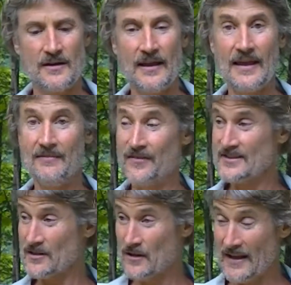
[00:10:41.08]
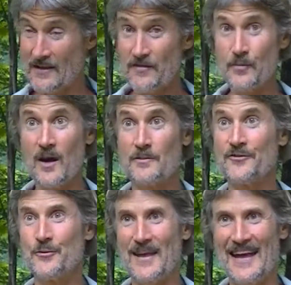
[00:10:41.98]
and physical health problems that
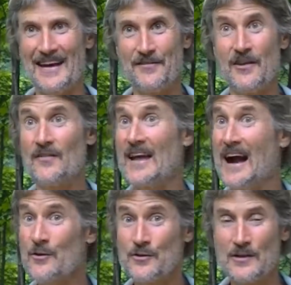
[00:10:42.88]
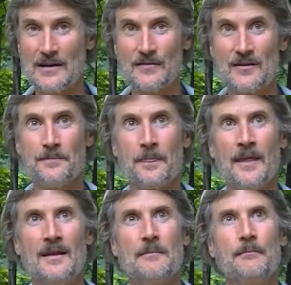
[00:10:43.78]
we have on the outer level.
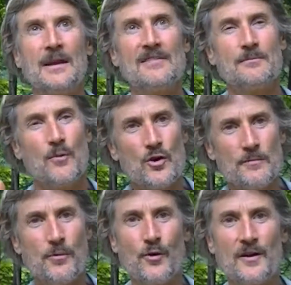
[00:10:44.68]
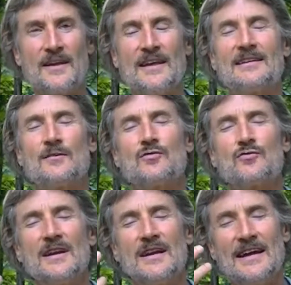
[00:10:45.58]
But even more importantly, it
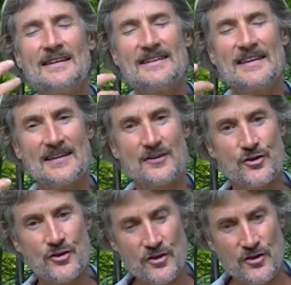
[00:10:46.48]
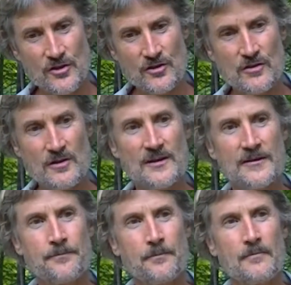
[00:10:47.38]
creates the internal
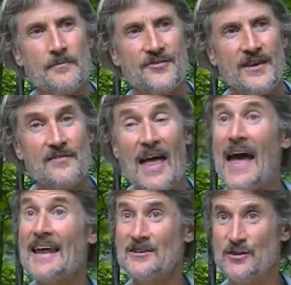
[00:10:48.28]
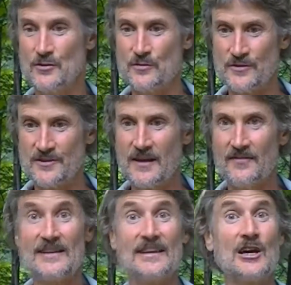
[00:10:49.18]
set of attitudes that
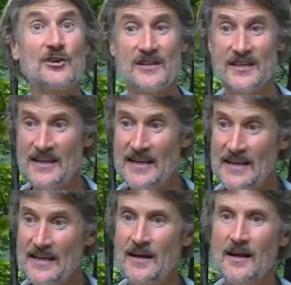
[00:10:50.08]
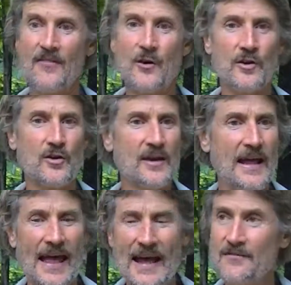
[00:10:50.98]
guarantee that we're going to
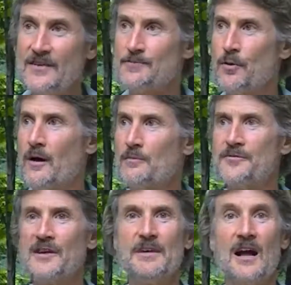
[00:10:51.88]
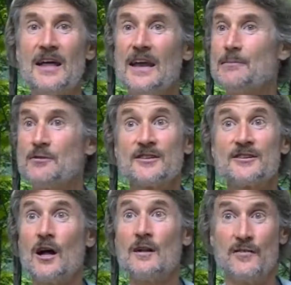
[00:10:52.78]
have these problems and be unable to
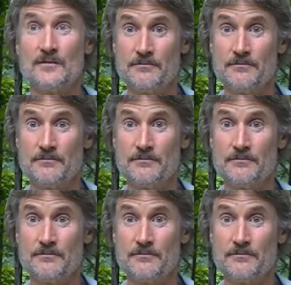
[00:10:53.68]
solve them.